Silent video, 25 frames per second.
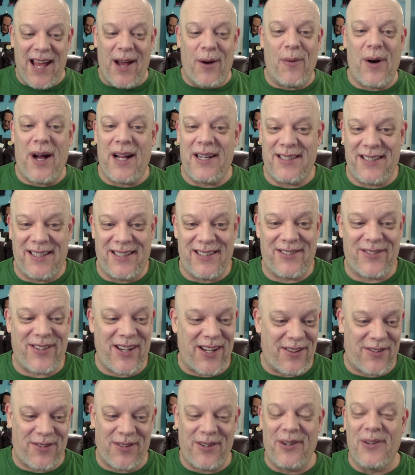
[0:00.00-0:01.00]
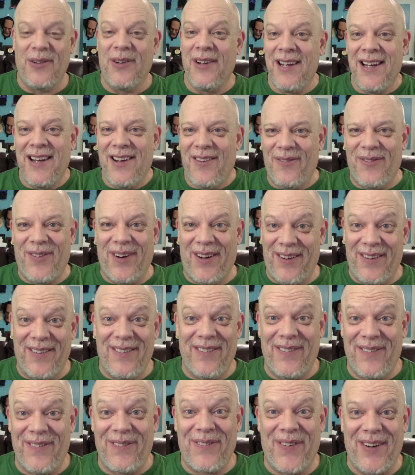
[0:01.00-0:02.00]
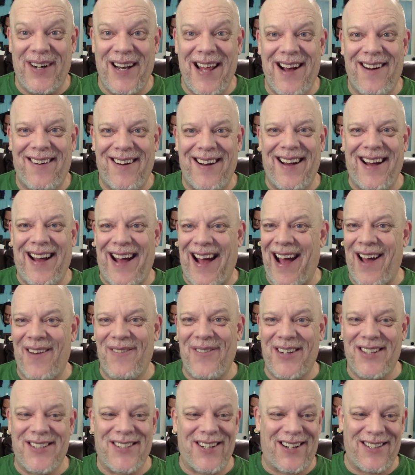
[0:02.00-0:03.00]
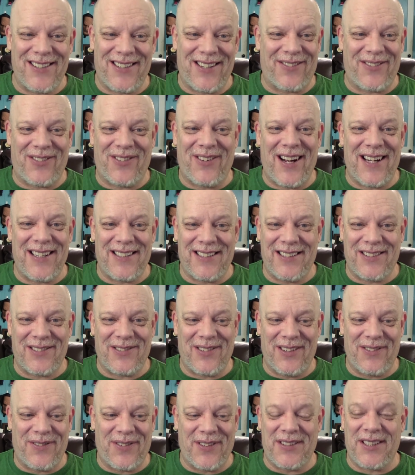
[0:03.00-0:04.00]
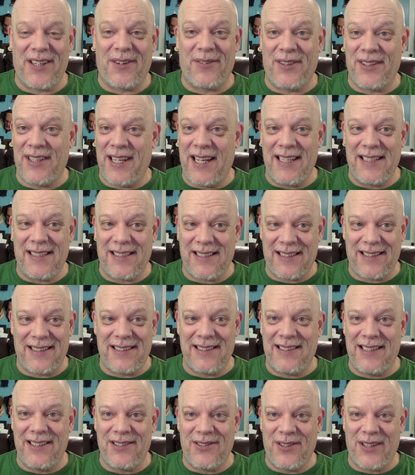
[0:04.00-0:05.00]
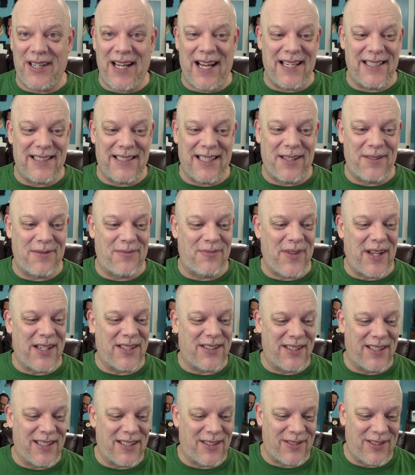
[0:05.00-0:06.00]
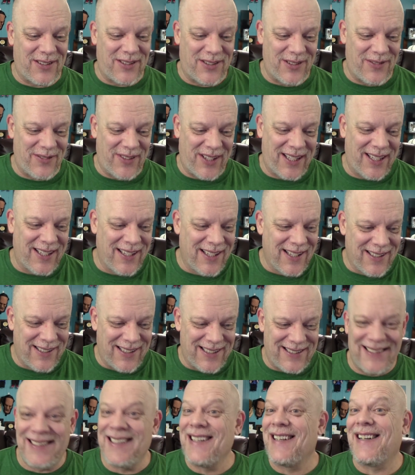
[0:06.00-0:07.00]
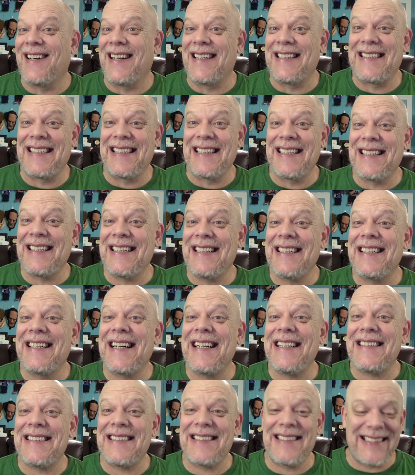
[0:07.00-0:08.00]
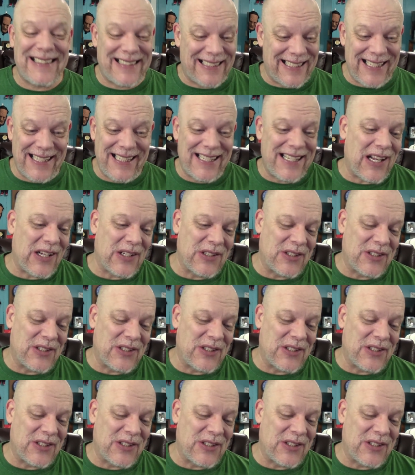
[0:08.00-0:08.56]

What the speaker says: and watch it straight through. But for now, I've been charged up to watch this one for several days since you guys had mentioned this one to me. Let's see